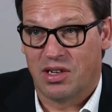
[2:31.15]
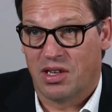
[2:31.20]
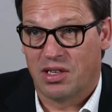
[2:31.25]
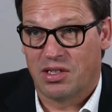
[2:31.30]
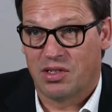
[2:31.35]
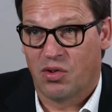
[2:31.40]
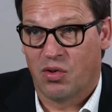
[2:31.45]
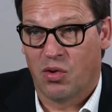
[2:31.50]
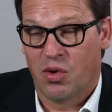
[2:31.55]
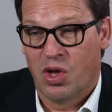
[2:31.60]

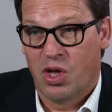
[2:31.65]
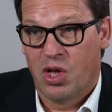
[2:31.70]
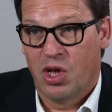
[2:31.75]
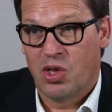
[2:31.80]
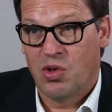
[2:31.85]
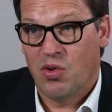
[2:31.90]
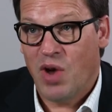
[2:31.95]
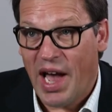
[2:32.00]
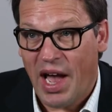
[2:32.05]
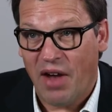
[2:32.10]
So
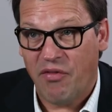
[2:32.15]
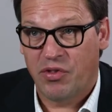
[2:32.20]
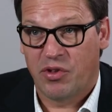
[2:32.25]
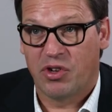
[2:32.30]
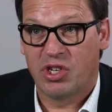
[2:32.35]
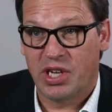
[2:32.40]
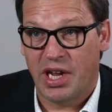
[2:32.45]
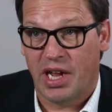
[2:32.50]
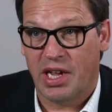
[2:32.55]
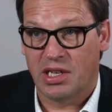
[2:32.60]
you have to
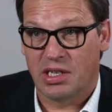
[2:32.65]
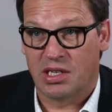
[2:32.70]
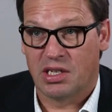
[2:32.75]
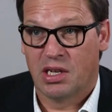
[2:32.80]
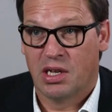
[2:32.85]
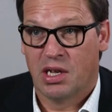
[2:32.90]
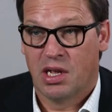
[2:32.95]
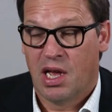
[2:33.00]
change.